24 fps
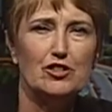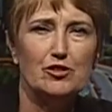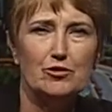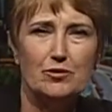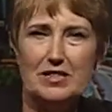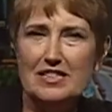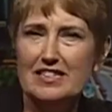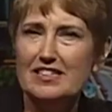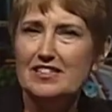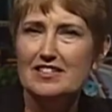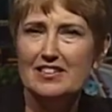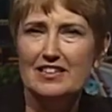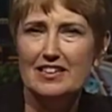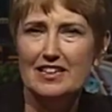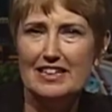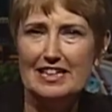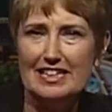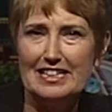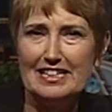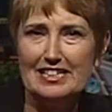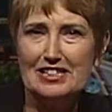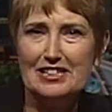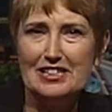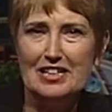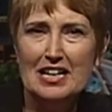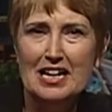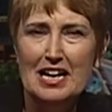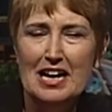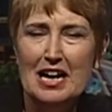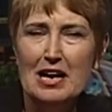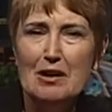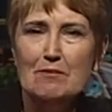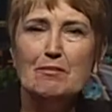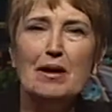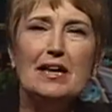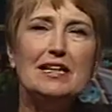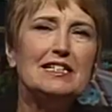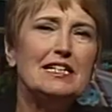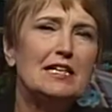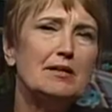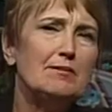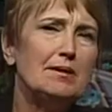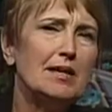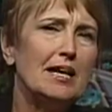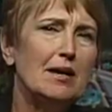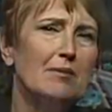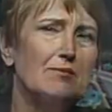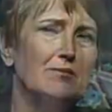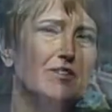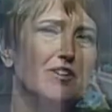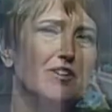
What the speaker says: Twin Cities by teaming up